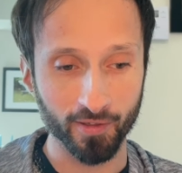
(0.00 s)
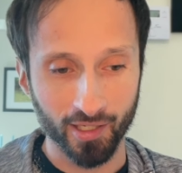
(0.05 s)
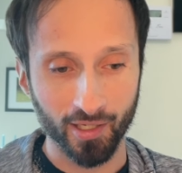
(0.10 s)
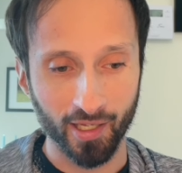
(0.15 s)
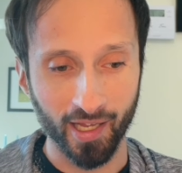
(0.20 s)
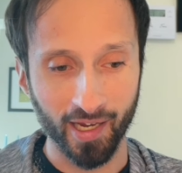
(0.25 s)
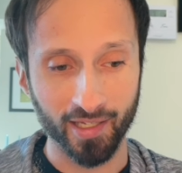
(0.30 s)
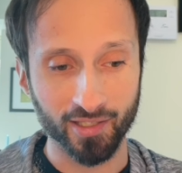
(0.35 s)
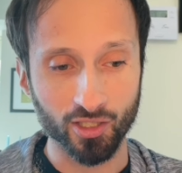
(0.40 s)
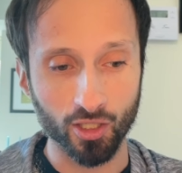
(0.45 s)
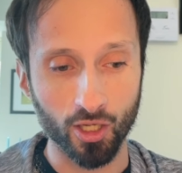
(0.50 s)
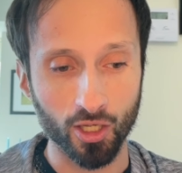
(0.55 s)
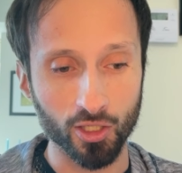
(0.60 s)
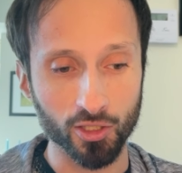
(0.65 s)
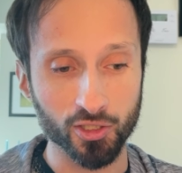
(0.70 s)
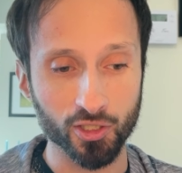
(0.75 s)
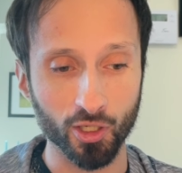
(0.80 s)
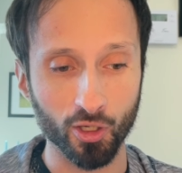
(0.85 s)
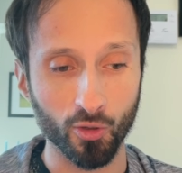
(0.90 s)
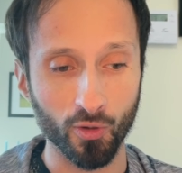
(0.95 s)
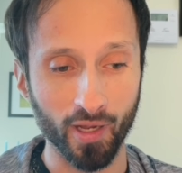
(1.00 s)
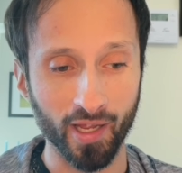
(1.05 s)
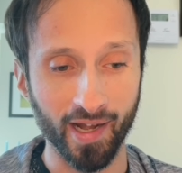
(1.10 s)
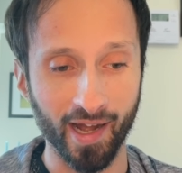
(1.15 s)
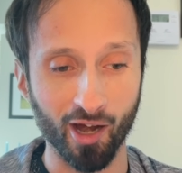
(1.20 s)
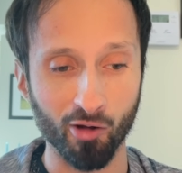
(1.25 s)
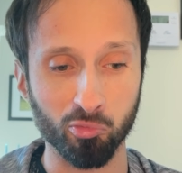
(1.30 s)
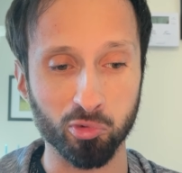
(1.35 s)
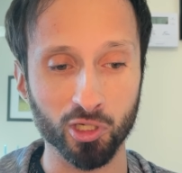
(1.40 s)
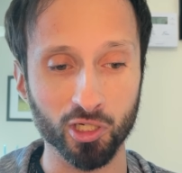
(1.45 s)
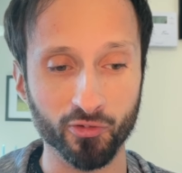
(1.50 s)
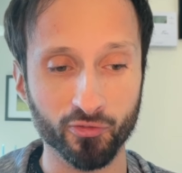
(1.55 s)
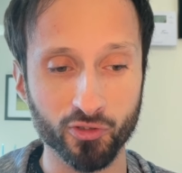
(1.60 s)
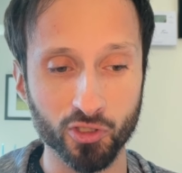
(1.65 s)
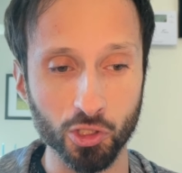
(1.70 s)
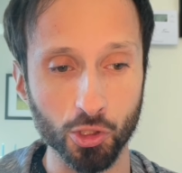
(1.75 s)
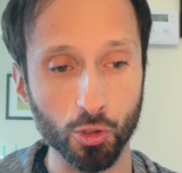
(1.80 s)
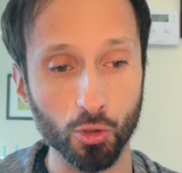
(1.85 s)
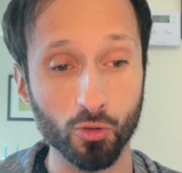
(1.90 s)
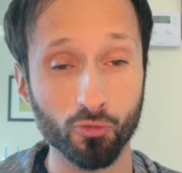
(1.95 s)
it's also an output of
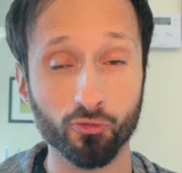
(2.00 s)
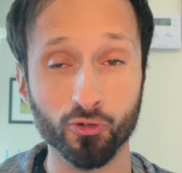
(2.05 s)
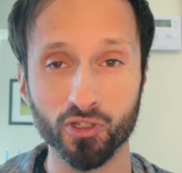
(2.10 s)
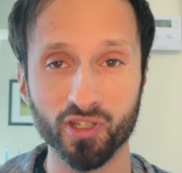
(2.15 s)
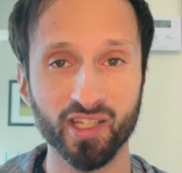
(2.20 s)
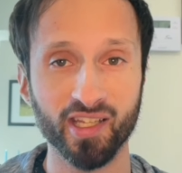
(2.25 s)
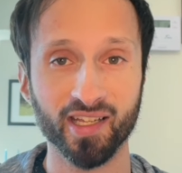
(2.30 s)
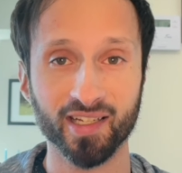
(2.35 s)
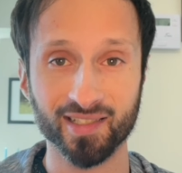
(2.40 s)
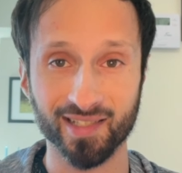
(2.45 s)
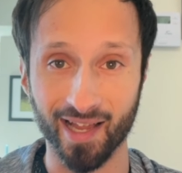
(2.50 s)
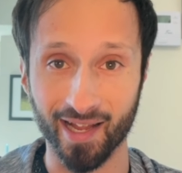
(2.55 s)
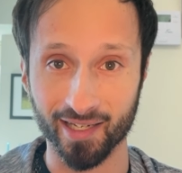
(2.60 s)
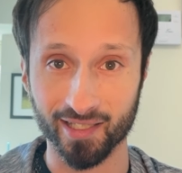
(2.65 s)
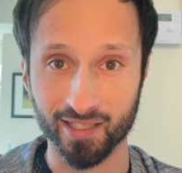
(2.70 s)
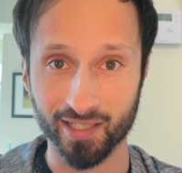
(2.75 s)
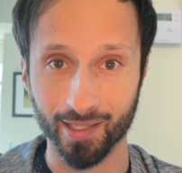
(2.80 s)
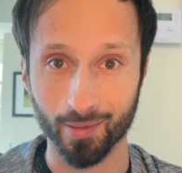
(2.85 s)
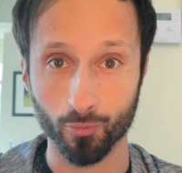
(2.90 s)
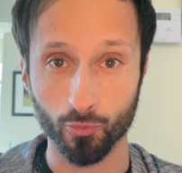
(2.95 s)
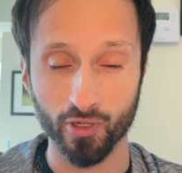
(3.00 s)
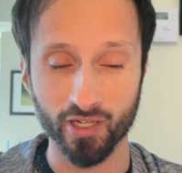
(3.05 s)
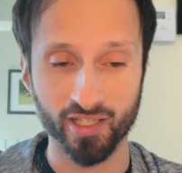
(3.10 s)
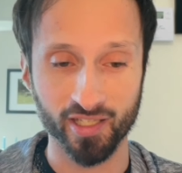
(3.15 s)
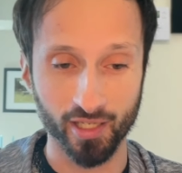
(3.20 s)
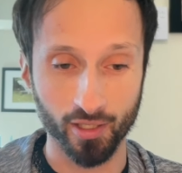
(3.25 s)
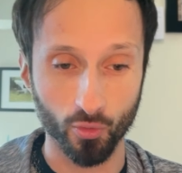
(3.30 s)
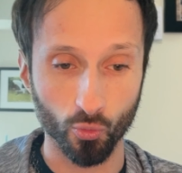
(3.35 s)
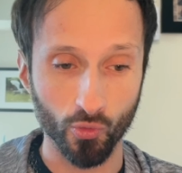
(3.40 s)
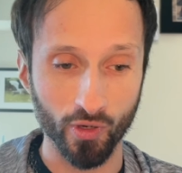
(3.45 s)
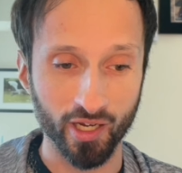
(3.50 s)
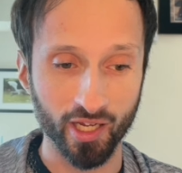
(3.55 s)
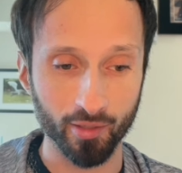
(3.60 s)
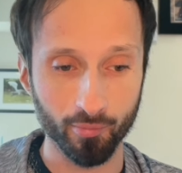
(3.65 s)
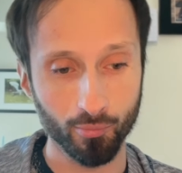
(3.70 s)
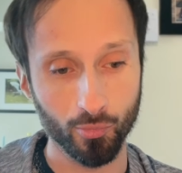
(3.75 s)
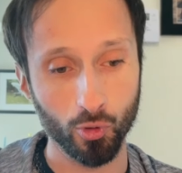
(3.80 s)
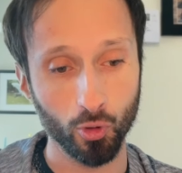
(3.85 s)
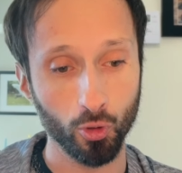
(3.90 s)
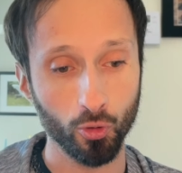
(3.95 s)
2 for the exact same reason. We can
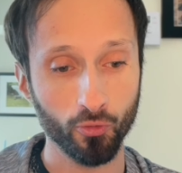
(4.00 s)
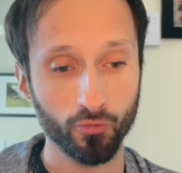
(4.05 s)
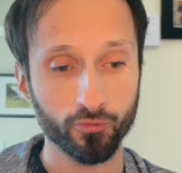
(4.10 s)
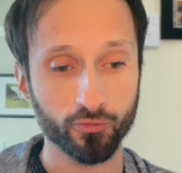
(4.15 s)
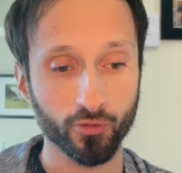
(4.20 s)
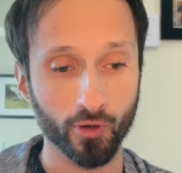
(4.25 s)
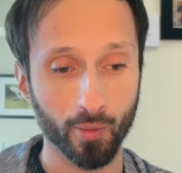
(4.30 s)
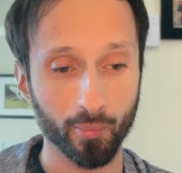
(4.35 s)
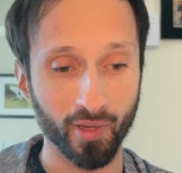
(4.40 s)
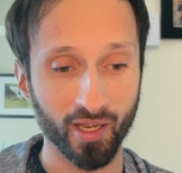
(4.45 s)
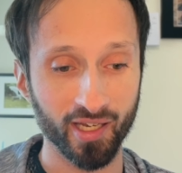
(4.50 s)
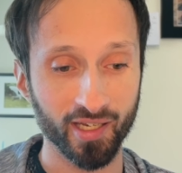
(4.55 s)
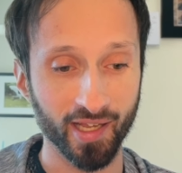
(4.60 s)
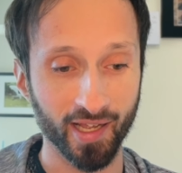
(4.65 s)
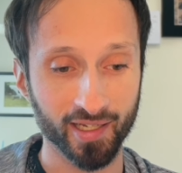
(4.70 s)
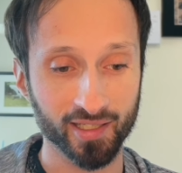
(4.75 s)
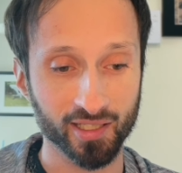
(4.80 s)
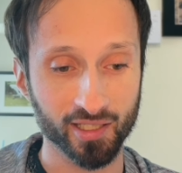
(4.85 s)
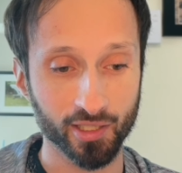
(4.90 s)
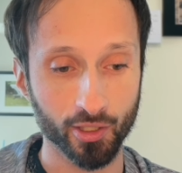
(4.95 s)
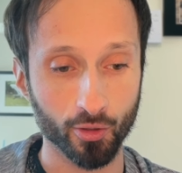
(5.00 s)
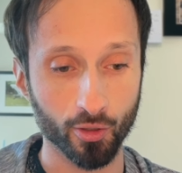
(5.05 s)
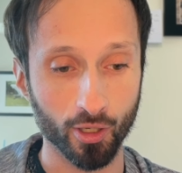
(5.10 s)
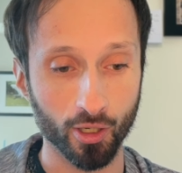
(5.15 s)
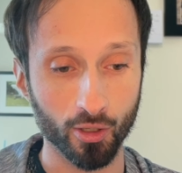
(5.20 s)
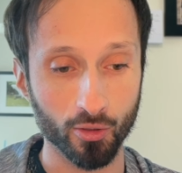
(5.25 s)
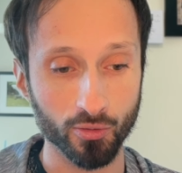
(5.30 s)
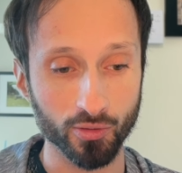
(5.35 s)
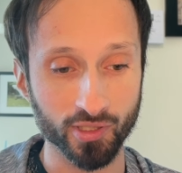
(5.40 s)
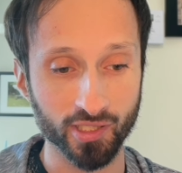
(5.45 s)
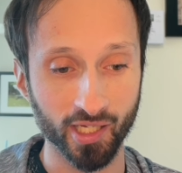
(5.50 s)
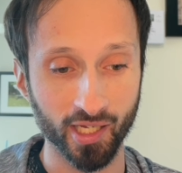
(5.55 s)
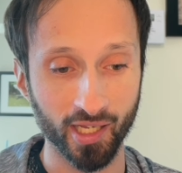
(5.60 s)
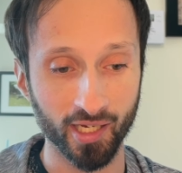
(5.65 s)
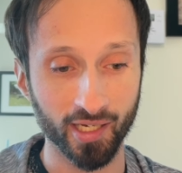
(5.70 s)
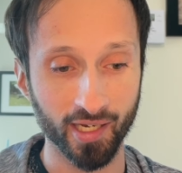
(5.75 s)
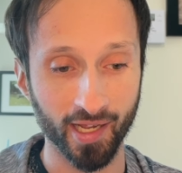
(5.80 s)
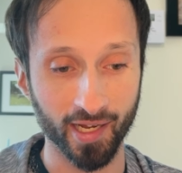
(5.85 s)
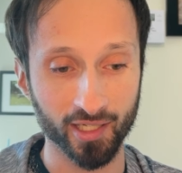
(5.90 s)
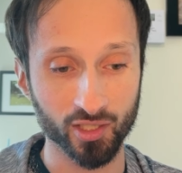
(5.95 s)
move from index 0 to
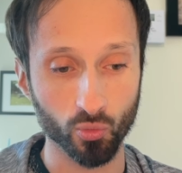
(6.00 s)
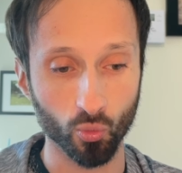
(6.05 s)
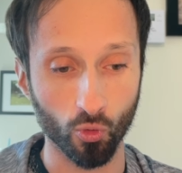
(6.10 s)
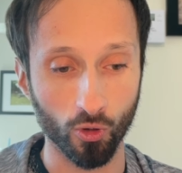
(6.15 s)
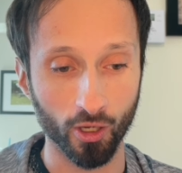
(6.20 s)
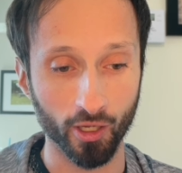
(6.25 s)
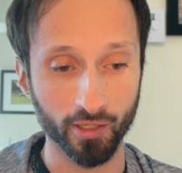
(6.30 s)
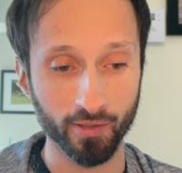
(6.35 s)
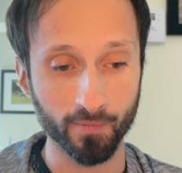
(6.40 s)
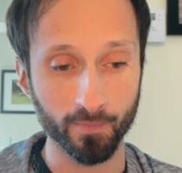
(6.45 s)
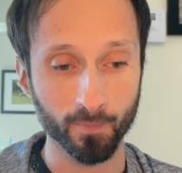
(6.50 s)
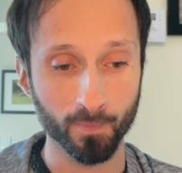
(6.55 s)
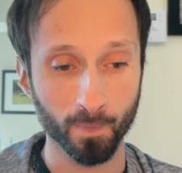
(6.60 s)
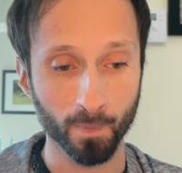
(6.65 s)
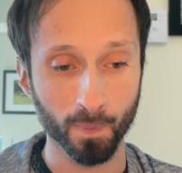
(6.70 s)
index 1.